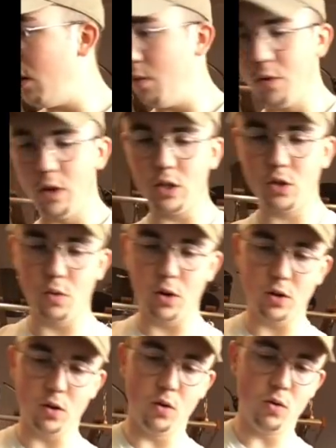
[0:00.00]
I'm going to
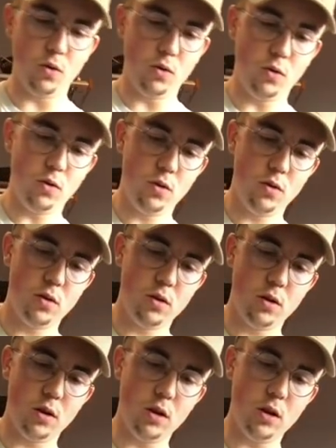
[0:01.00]
squirt the whole
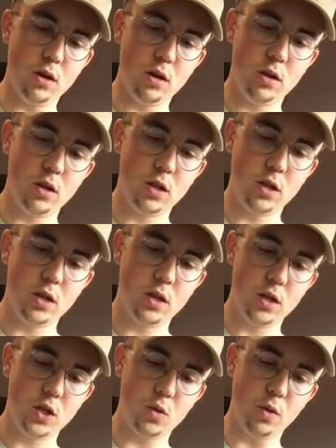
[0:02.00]

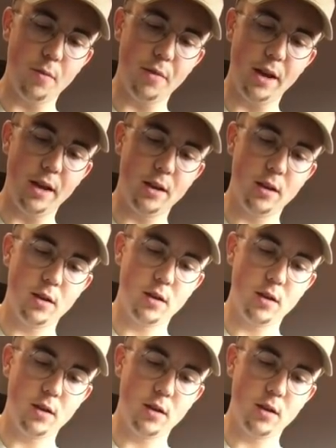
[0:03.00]
sweatband.